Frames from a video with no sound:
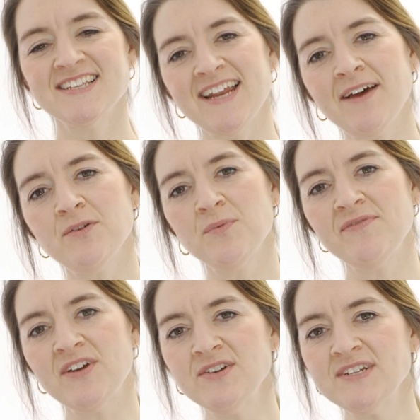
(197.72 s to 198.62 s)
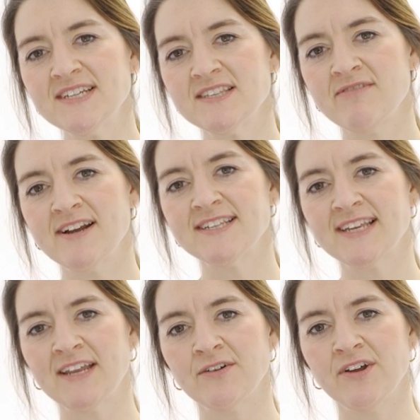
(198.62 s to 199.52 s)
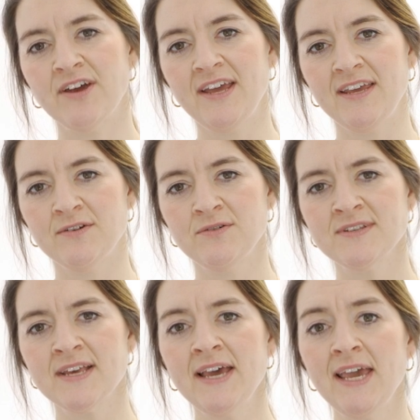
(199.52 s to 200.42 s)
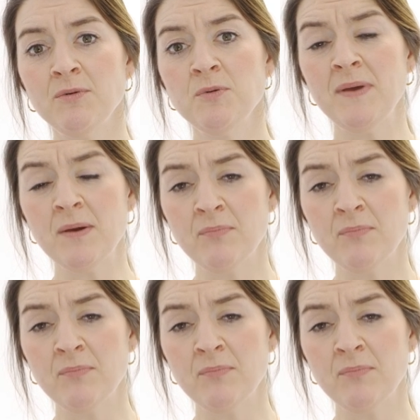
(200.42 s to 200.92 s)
So now that we've noticed the red skin on her heels, it would be